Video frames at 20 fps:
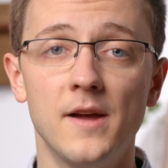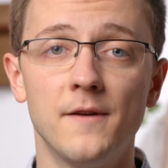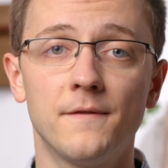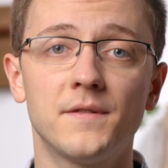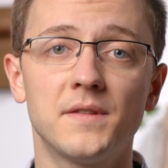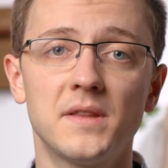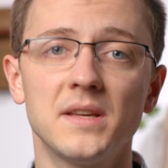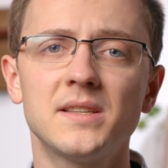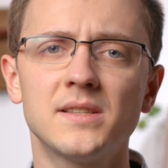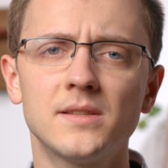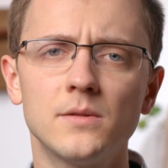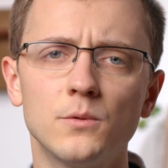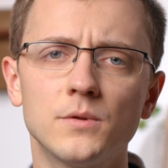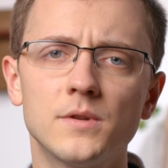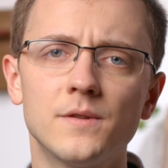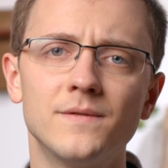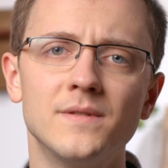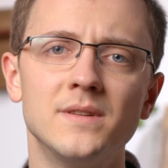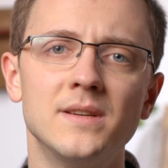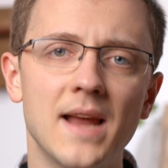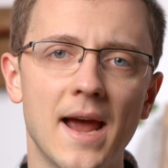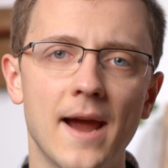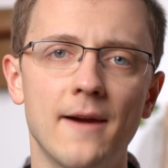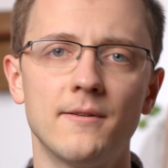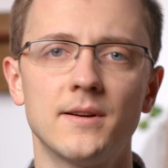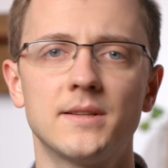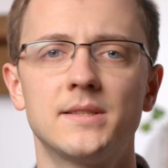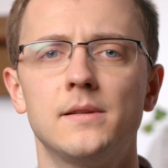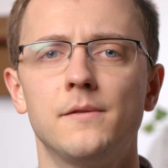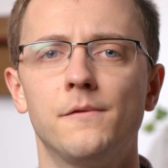for this sort of
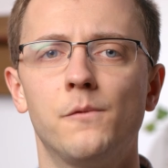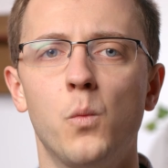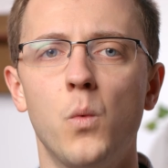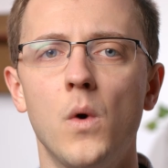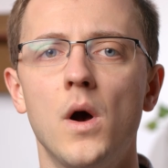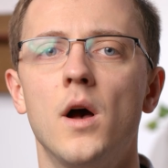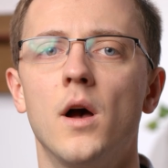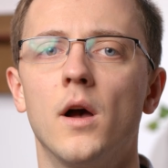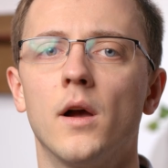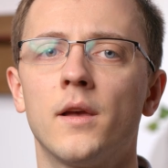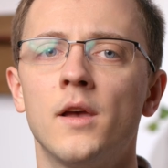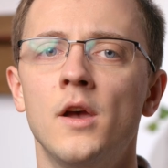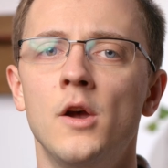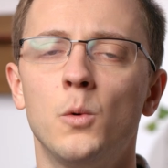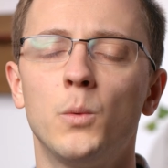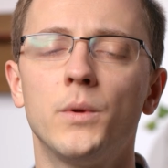narrative work